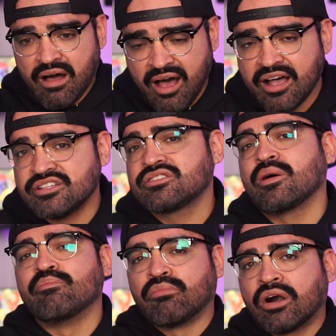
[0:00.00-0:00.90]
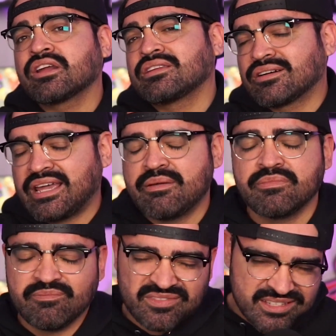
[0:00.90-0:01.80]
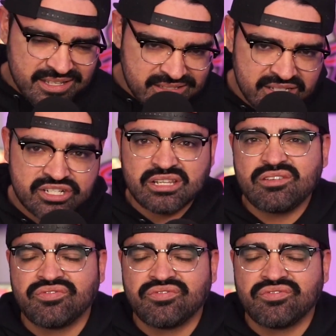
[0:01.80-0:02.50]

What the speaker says: us to market their game essentially